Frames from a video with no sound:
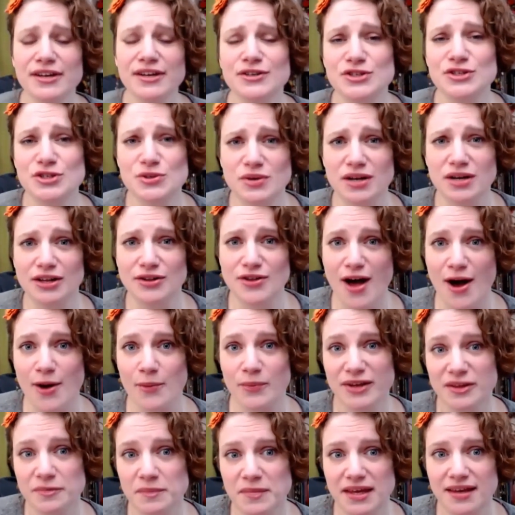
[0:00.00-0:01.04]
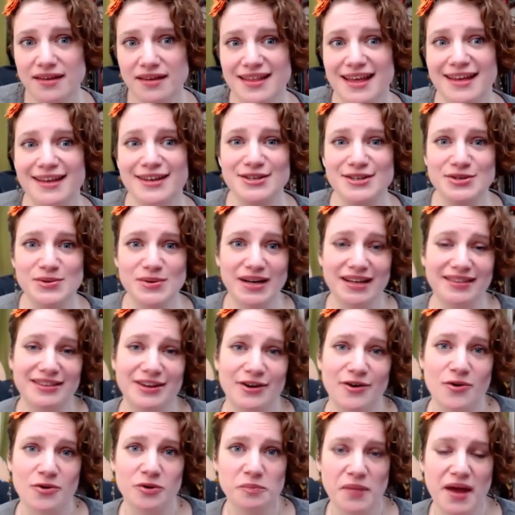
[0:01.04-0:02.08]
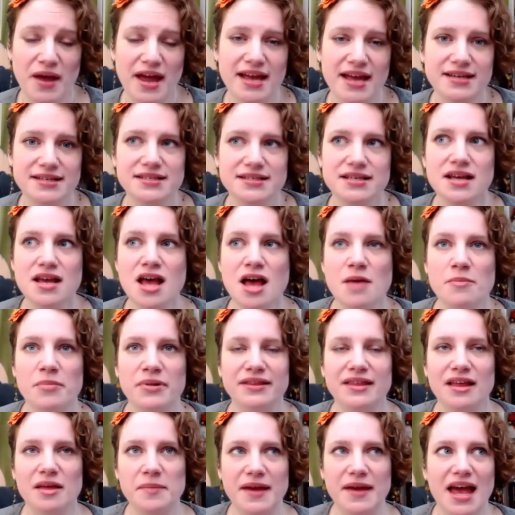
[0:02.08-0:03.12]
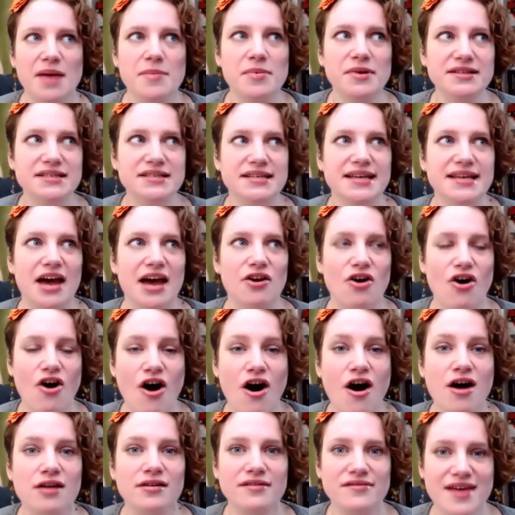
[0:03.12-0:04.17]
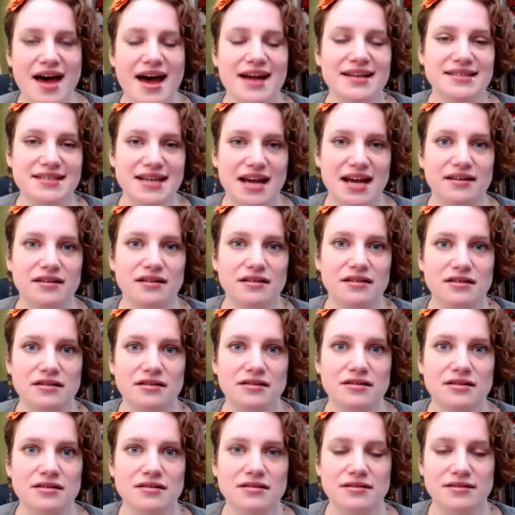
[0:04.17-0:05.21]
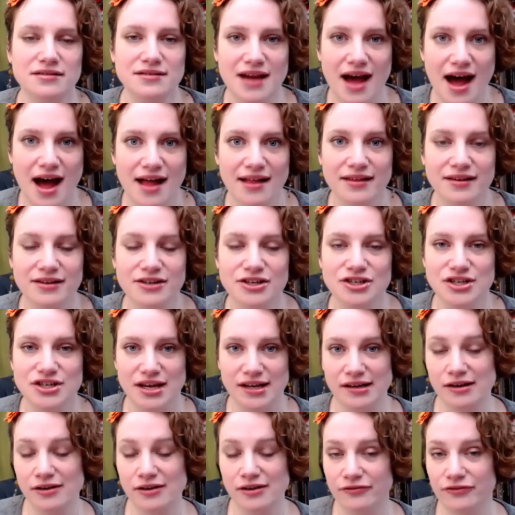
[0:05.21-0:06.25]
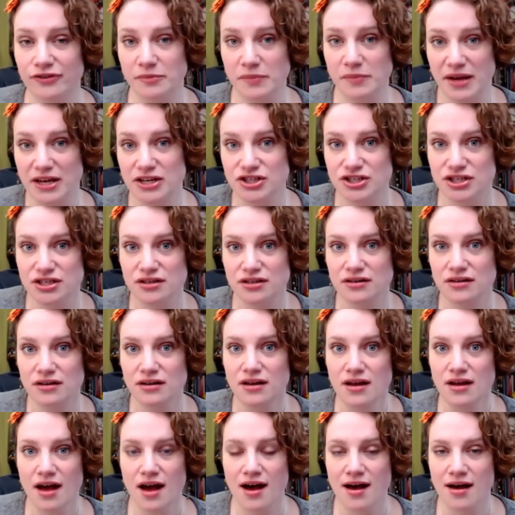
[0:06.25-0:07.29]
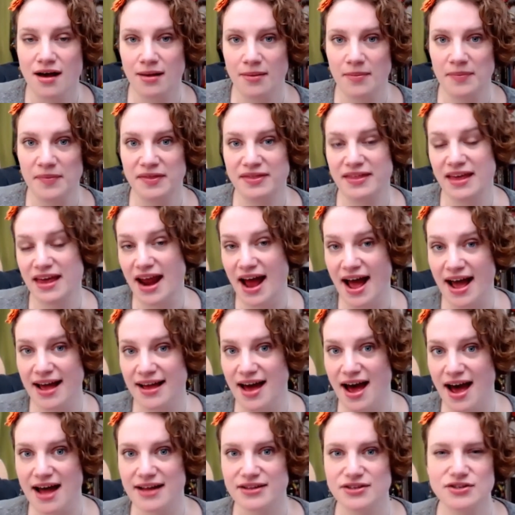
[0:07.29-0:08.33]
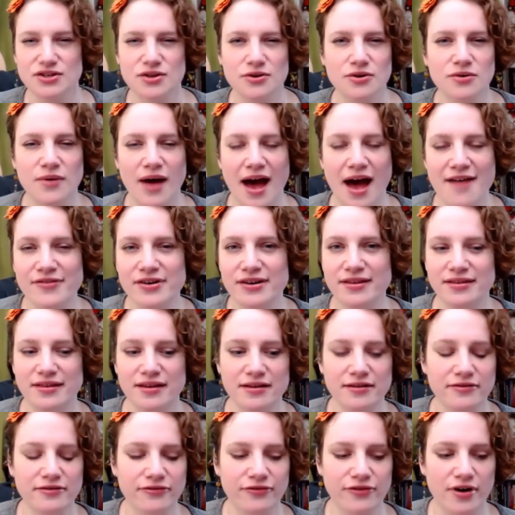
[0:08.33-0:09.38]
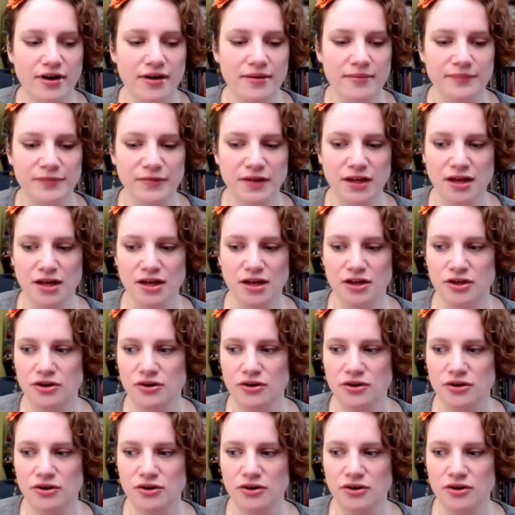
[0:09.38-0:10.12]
people can do it along with me, they can do it at their own pace, but they'll be able to get all of that technical knowledge and information that I got. So everything from,